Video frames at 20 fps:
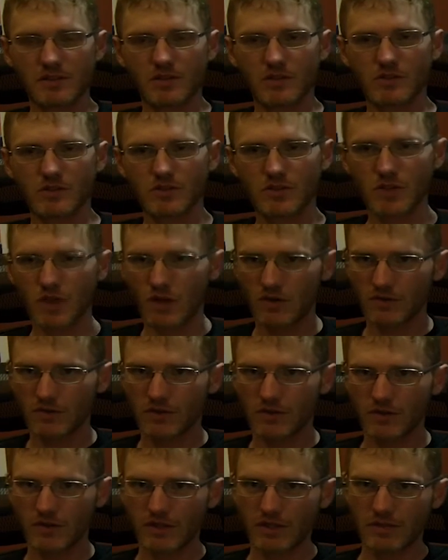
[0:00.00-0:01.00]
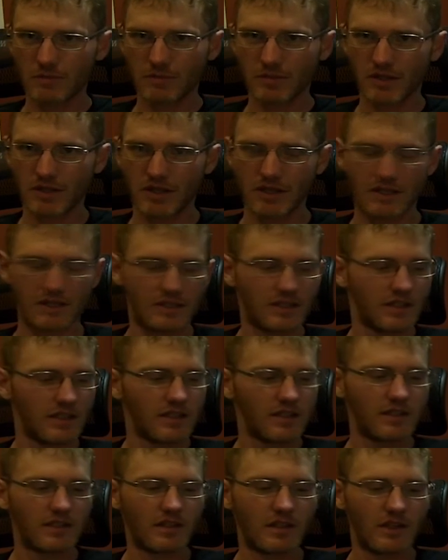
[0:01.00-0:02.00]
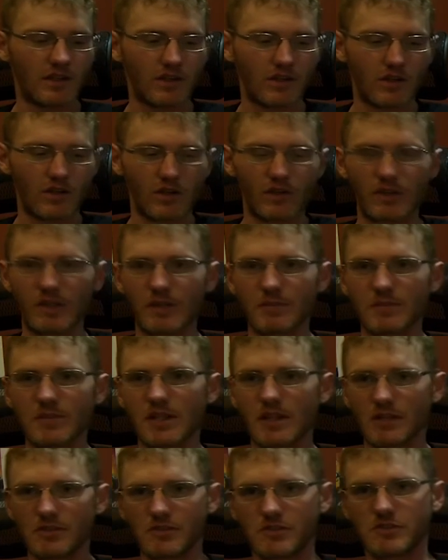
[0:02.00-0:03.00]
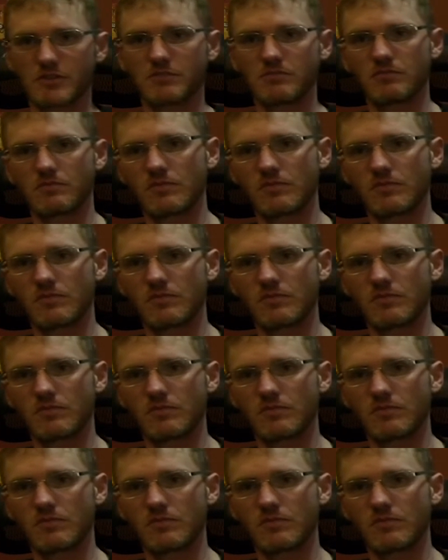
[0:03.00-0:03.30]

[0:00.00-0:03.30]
are softer on the M-Play than they are on the M-Touch.